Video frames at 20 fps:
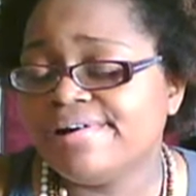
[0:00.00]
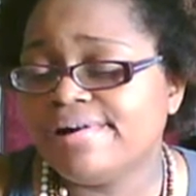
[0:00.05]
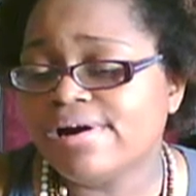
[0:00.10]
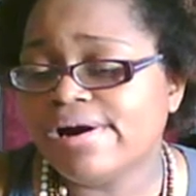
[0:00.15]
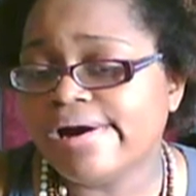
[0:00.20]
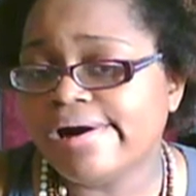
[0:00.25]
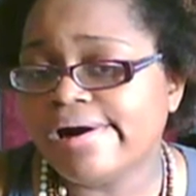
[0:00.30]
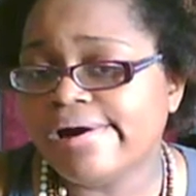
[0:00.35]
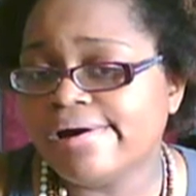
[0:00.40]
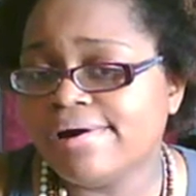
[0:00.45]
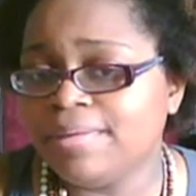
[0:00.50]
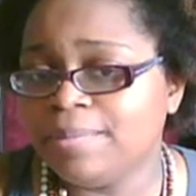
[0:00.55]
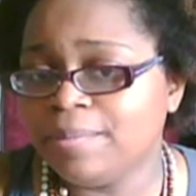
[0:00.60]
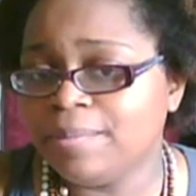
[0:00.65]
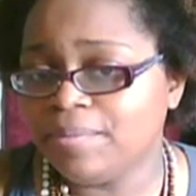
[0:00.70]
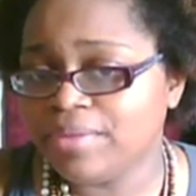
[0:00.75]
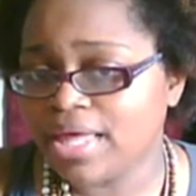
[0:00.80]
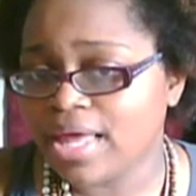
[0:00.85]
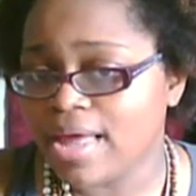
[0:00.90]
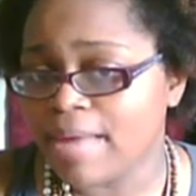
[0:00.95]

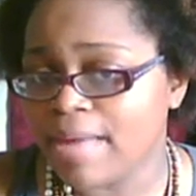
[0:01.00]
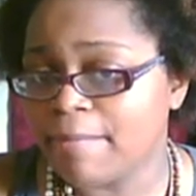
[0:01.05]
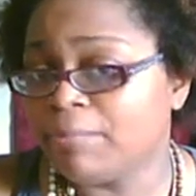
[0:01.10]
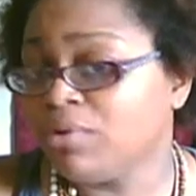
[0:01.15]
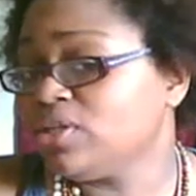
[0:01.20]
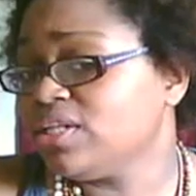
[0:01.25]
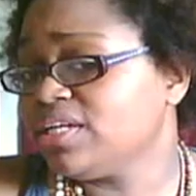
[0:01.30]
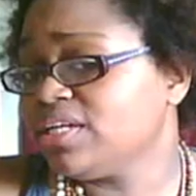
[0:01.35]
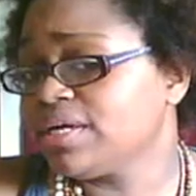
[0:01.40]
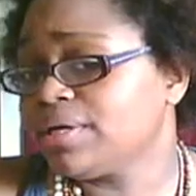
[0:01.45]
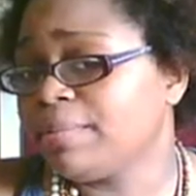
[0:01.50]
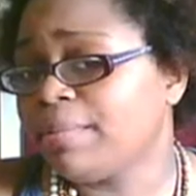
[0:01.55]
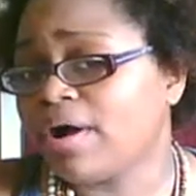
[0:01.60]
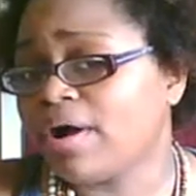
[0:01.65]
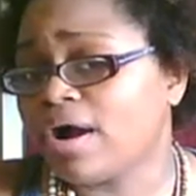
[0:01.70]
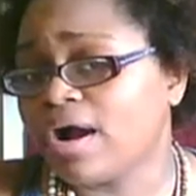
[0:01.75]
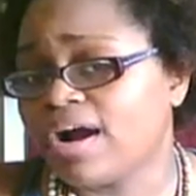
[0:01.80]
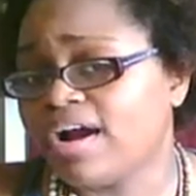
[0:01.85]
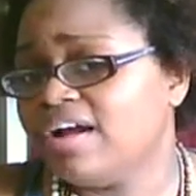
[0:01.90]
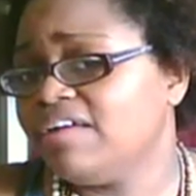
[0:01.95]
and pulling it
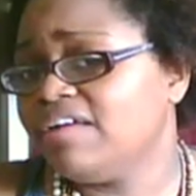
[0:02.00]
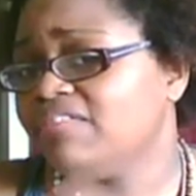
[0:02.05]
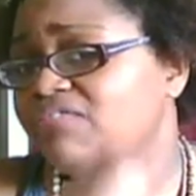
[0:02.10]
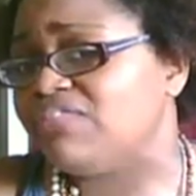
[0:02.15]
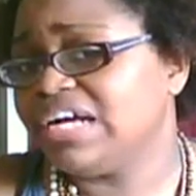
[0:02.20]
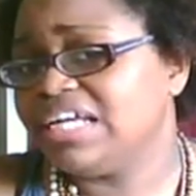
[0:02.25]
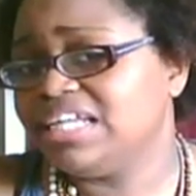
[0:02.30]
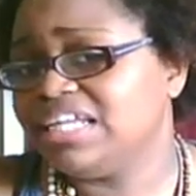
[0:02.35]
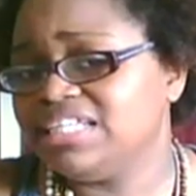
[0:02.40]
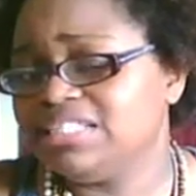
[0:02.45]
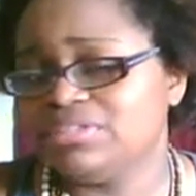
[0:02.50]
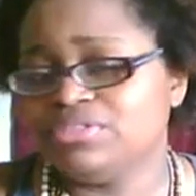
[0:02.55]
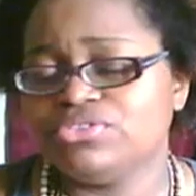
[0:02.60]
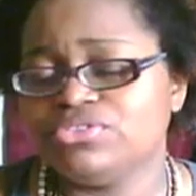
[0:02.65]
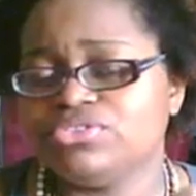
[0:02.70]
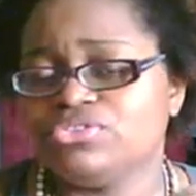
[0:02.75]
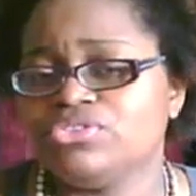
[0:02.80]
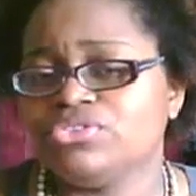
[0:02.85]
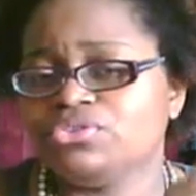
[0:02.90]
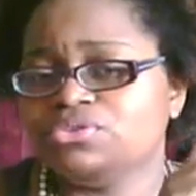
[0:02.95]
apart, finding
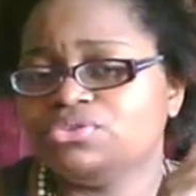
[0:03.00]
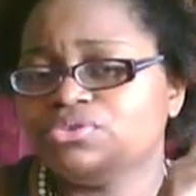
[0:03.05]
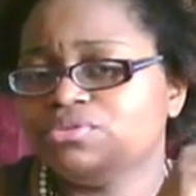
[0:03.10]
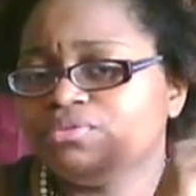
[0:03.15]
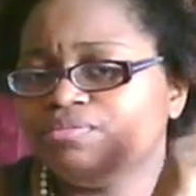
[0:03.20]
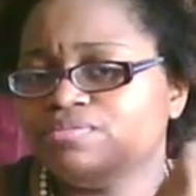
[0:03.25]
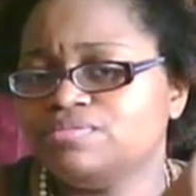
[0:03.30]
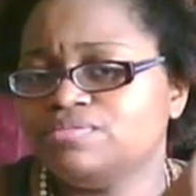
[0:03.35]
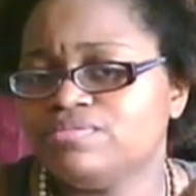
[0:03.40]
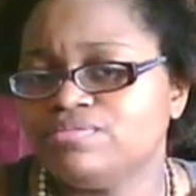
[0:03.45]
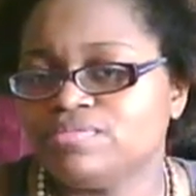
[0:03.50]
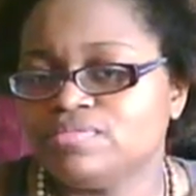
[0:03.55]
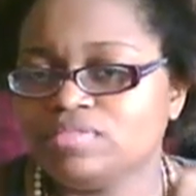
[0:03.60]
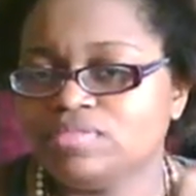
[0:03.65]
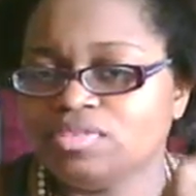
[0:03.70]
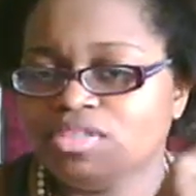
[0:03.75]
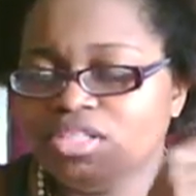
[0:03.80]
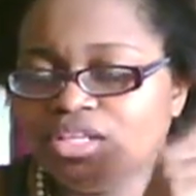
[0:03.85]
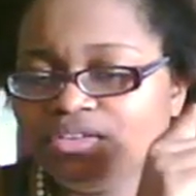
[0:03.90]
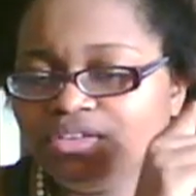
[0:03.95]
little,
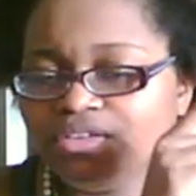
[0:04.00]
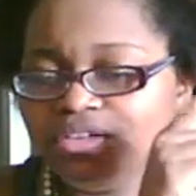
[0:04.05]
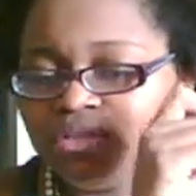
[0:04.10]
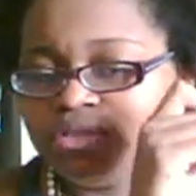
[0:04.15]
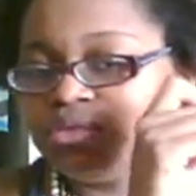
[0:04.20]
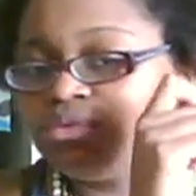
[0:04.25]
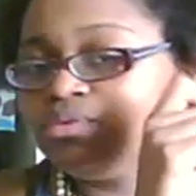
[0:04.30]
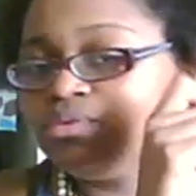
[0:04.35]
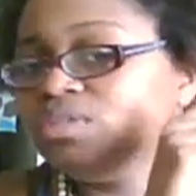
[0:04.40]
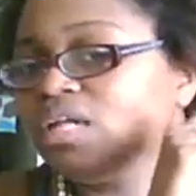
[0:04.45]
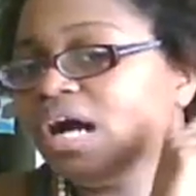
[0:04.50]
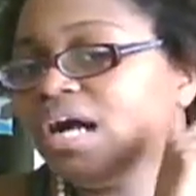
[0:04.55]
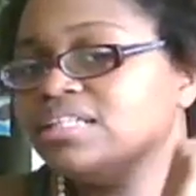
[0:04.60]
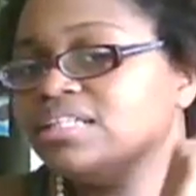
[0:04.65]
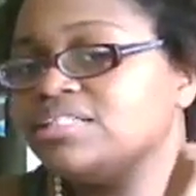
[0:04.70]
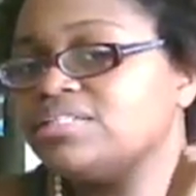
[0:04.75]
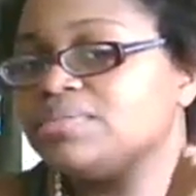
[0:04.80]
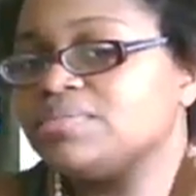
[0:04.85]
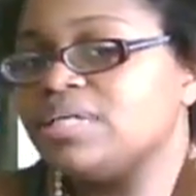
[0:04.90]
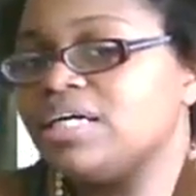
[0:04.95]
the little
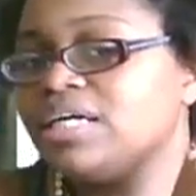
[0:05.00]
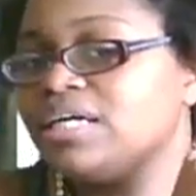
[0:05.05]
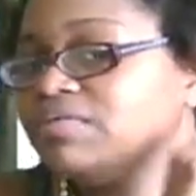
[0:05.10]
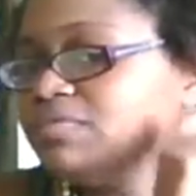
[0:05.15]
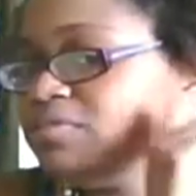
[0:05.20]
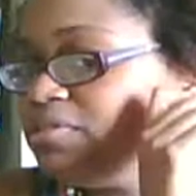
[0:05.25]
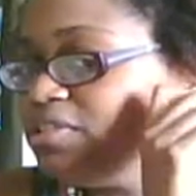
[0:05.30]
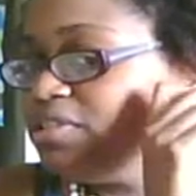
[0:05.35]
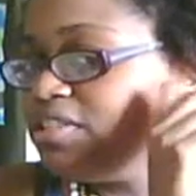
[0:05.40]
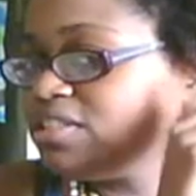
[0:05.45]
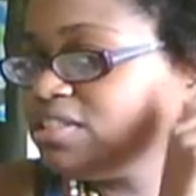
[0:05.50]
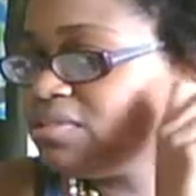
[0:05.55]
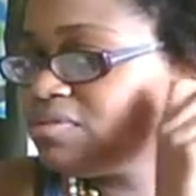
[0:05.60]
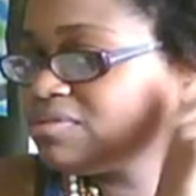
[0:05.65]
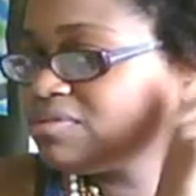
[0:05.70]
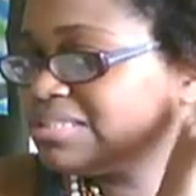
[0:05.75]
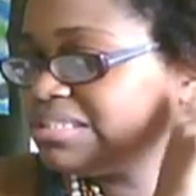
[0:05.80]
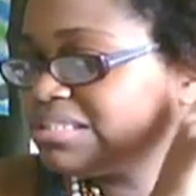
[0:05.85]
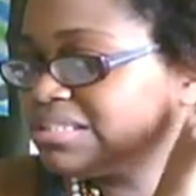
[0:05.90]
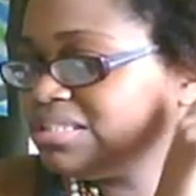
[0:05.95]
knots or whatever, and just
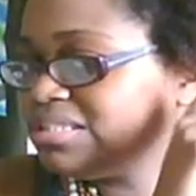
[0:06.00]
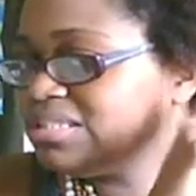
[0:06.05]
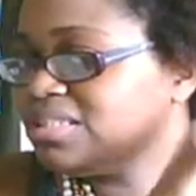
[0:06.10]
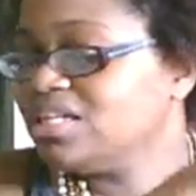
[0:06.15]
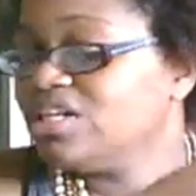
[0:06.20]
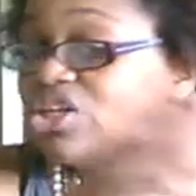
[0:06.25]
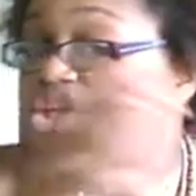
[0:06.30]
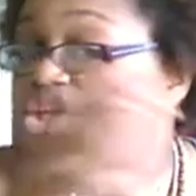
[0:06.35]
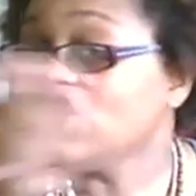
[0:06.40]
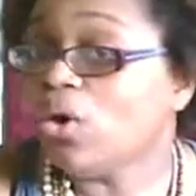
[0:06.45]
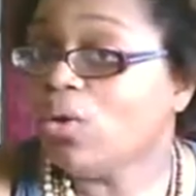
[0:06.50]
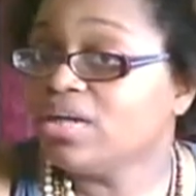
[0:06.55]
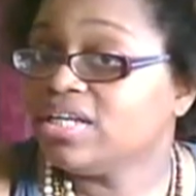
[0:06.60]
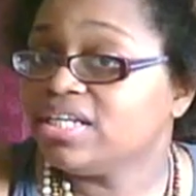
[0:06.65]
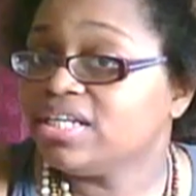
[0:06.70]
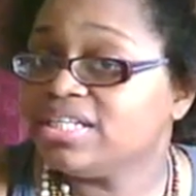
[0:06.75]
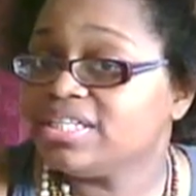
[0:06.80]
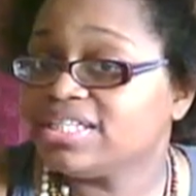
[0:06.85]
going in.